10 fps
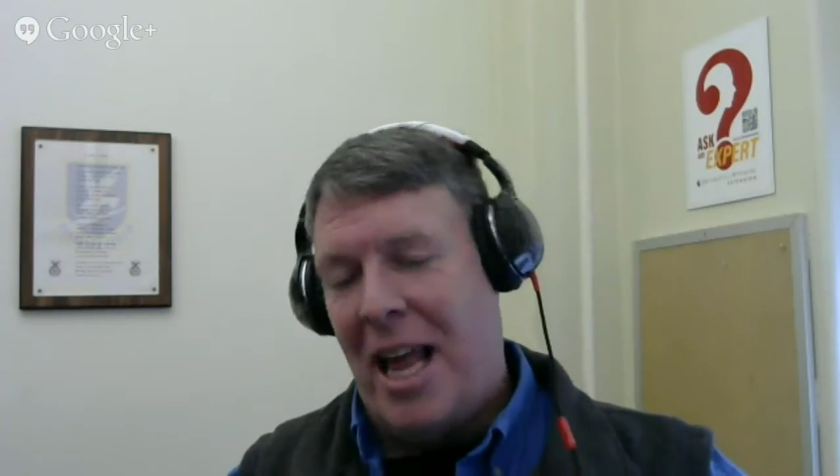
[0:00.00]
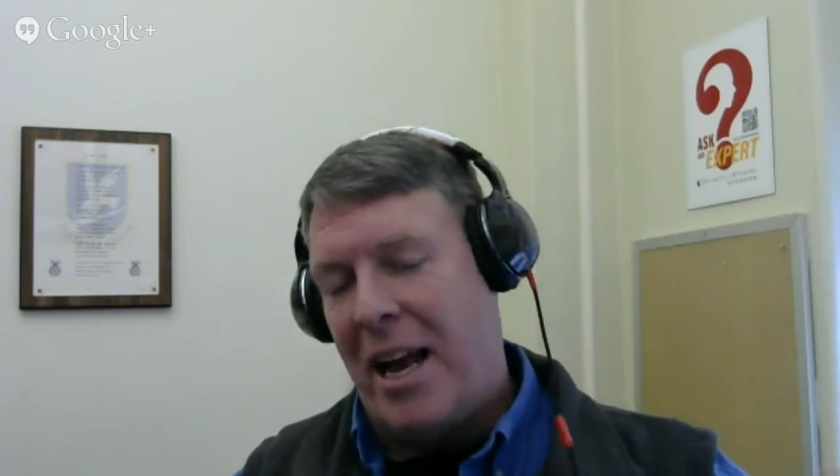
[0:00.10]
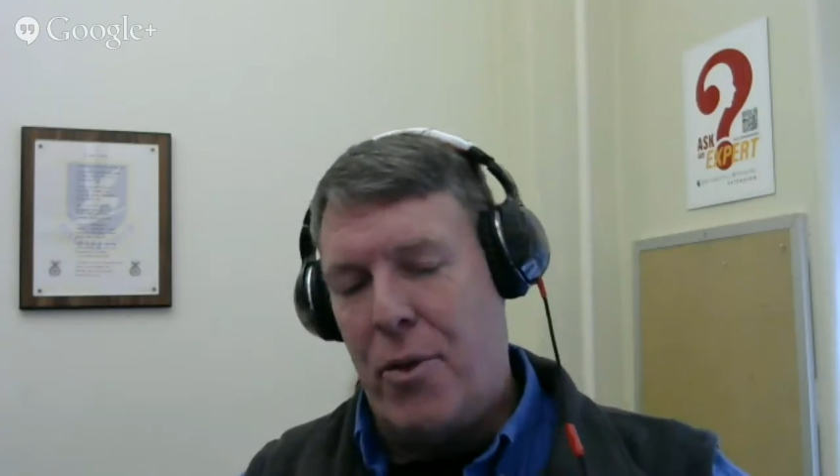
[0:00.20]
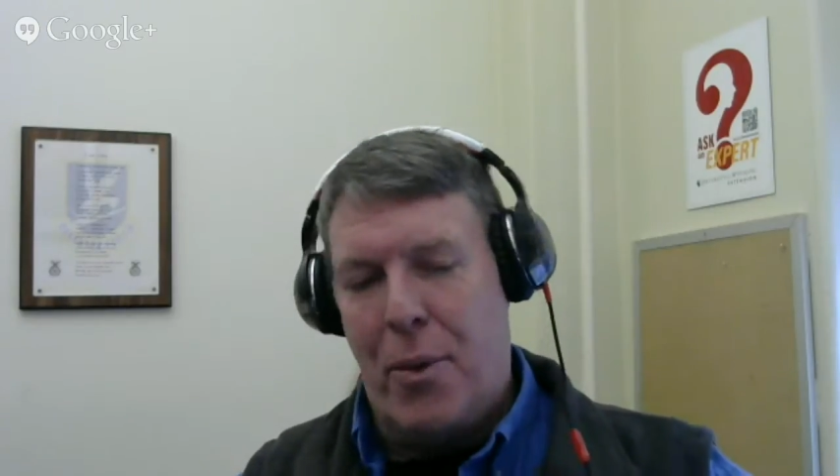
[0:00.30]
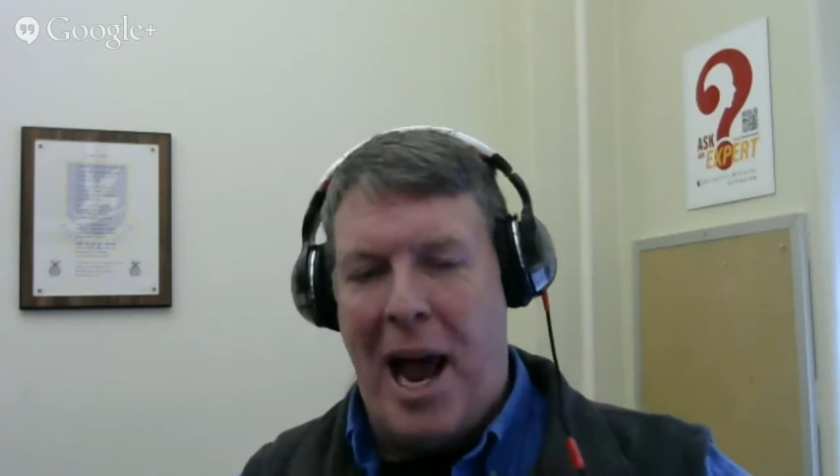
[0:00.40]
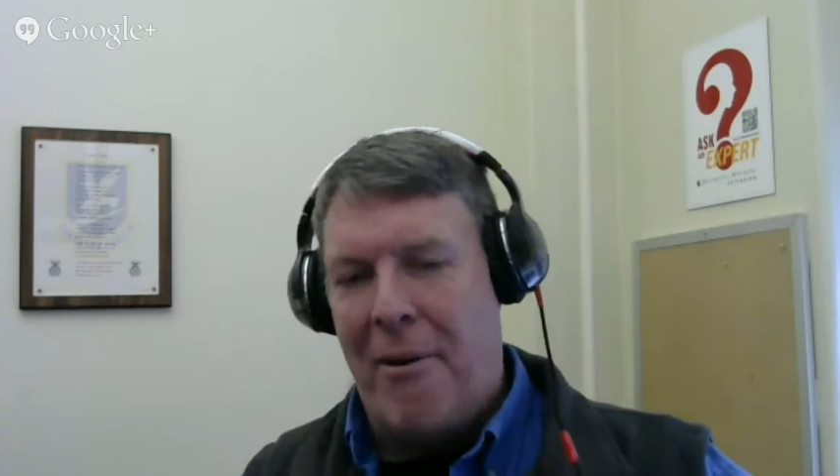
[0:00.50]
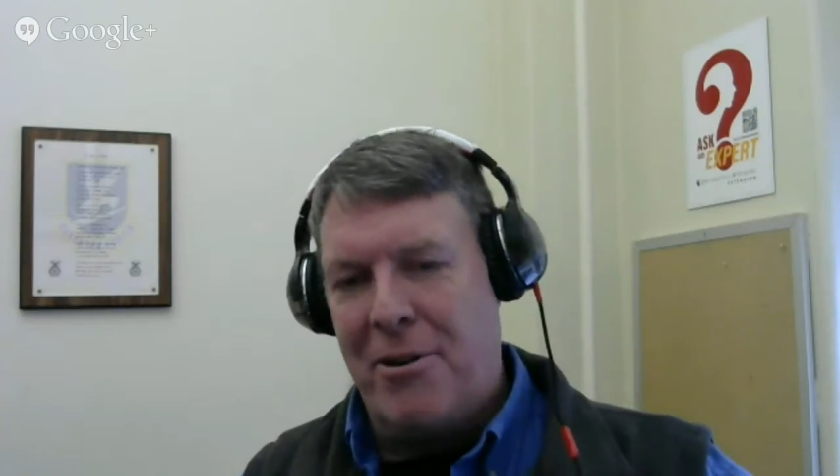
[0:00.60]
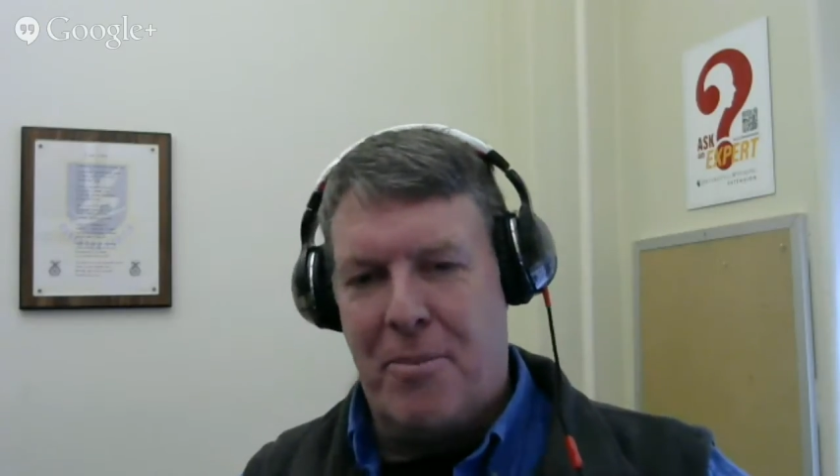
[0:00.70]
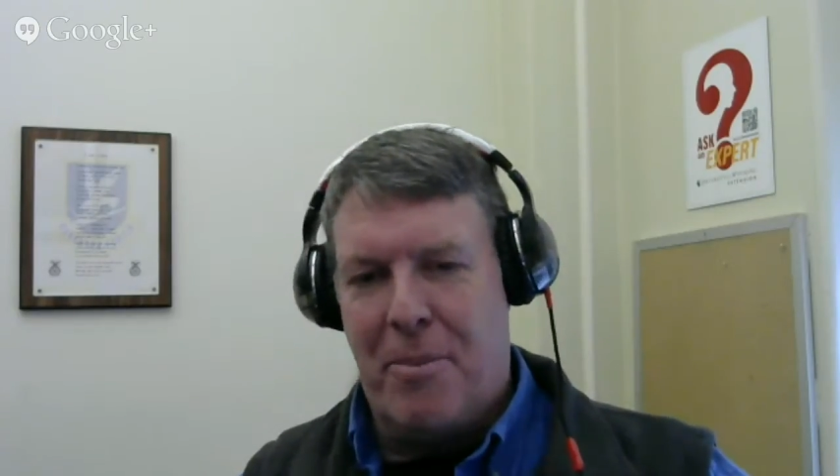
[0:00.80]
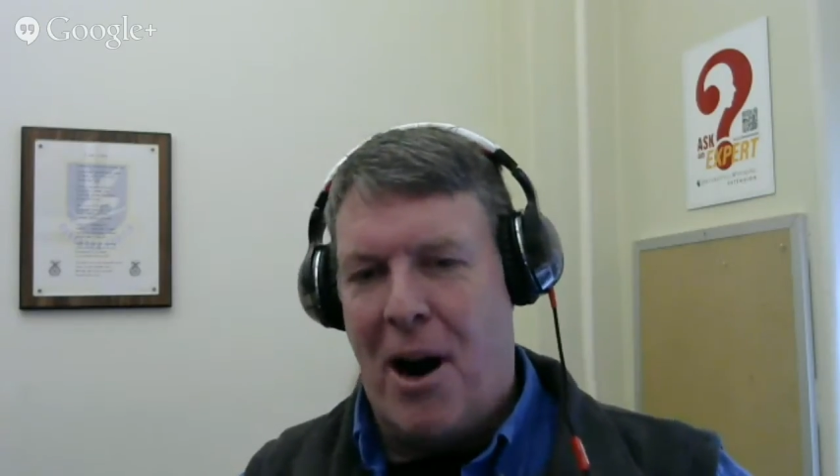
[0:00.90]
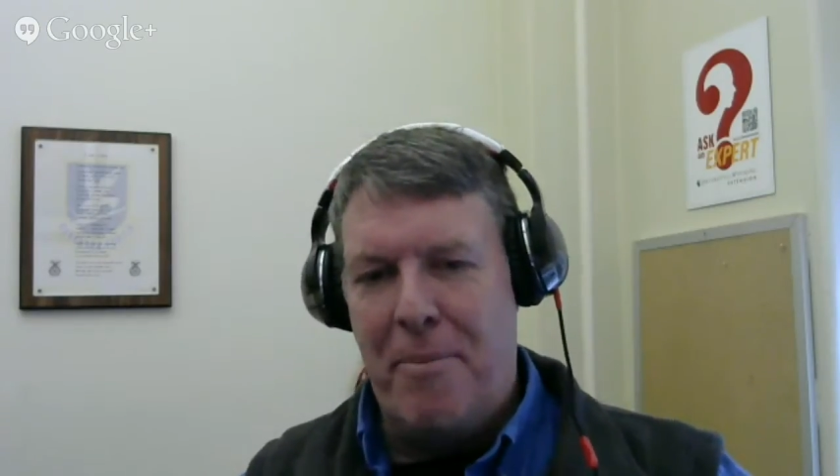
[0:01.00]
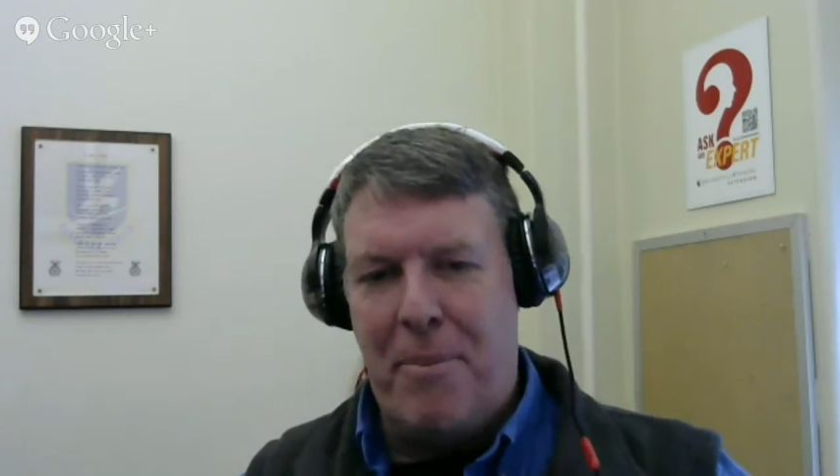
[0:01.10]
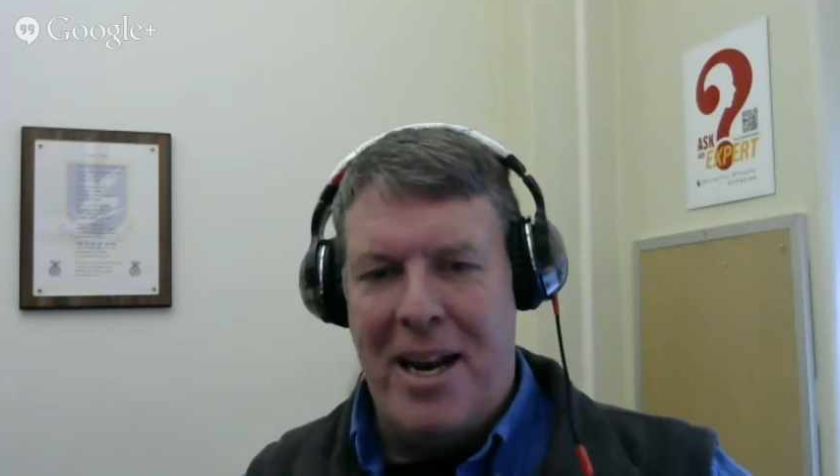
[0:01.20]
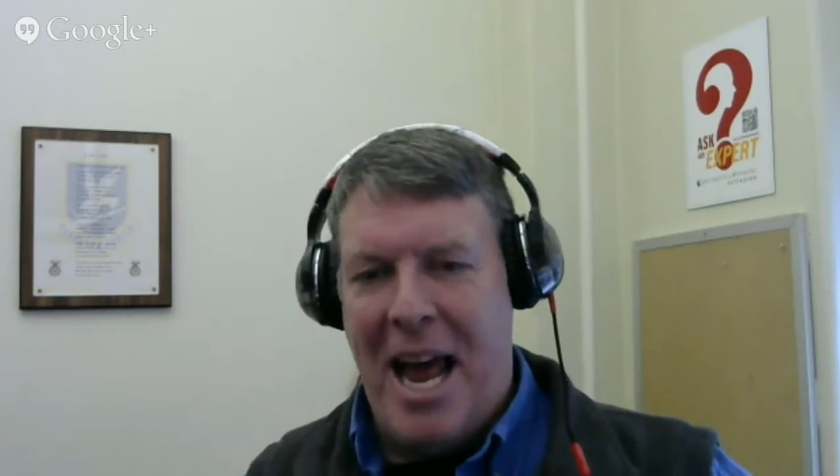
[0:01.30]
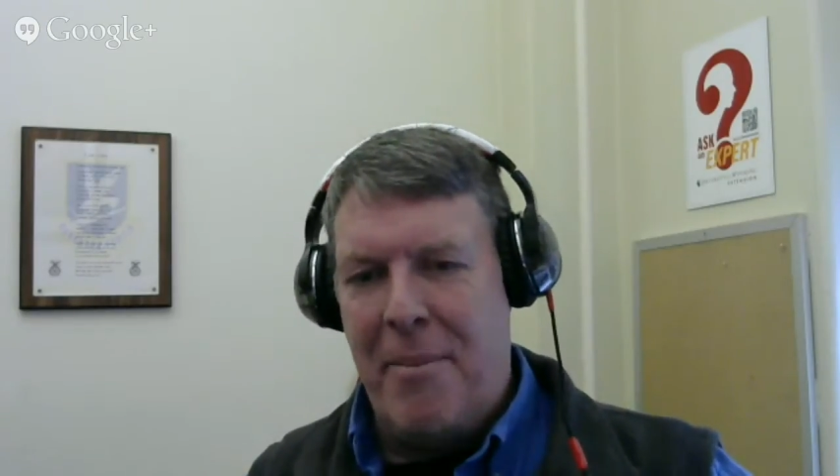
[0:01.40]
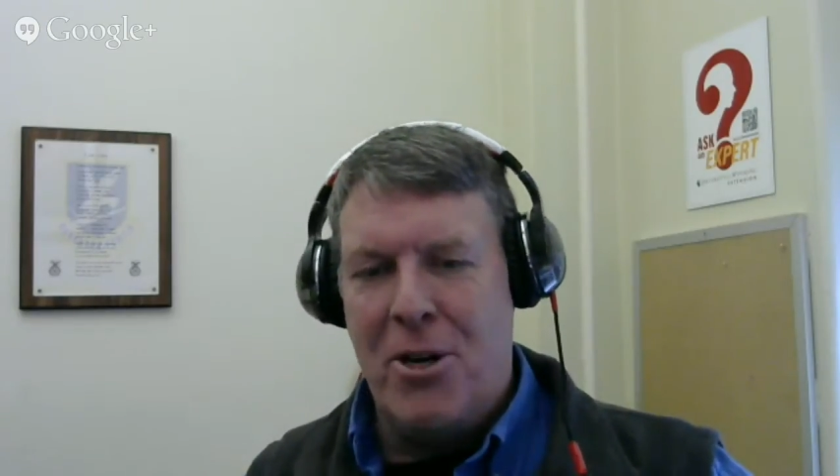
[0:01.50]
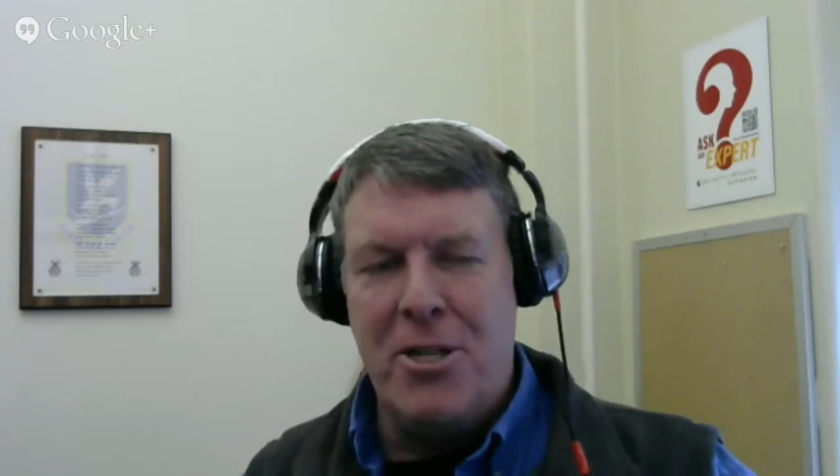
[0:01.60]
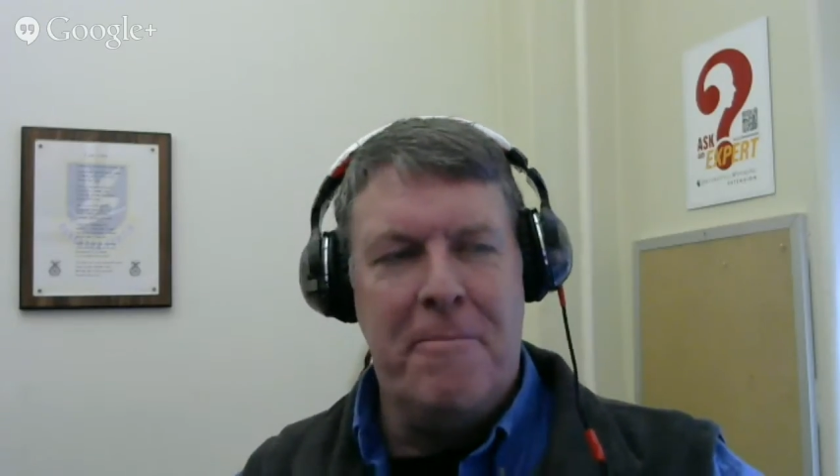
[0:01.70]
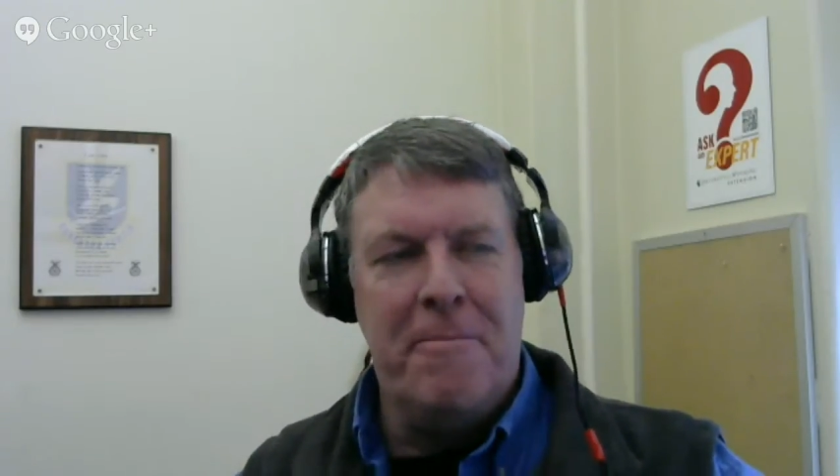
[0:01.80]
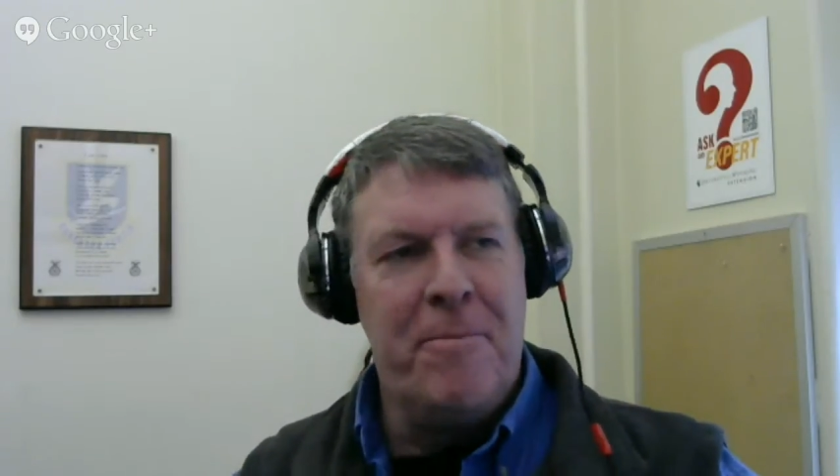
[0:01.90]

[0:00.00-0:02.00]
like 3 hours apart, but neighbors,